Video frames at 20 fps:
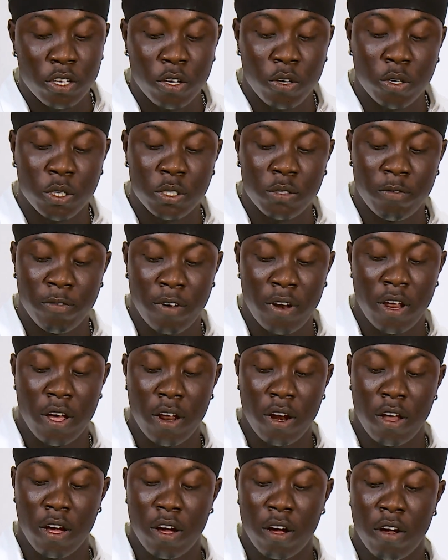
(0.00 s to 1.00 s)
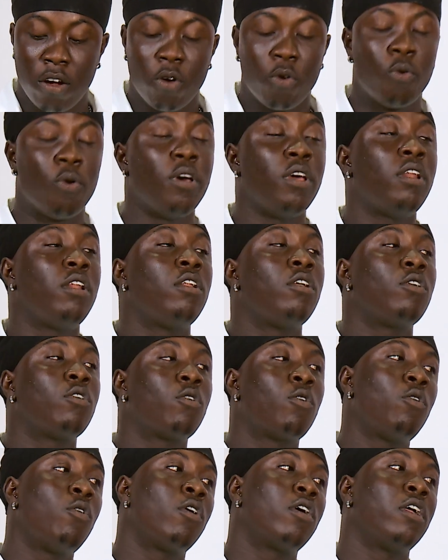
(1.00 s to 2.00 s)
use vanilla with
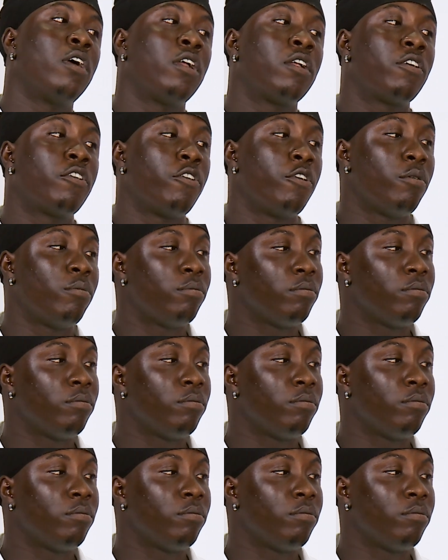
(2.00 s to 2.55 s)
coconut cream.